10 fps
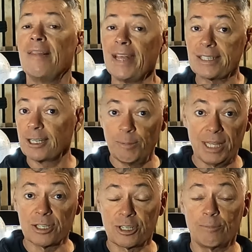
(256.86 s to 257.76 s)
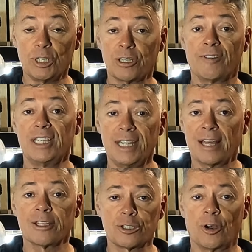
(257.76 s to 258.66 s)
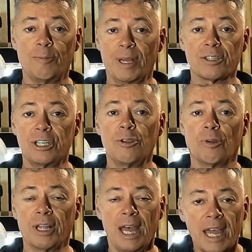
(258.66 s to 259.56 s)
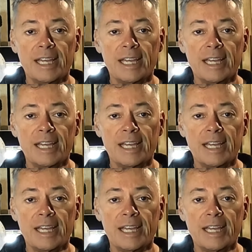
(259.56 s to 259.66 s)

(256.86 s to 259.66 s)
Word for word: And that's going to be the subject of another side mount secret,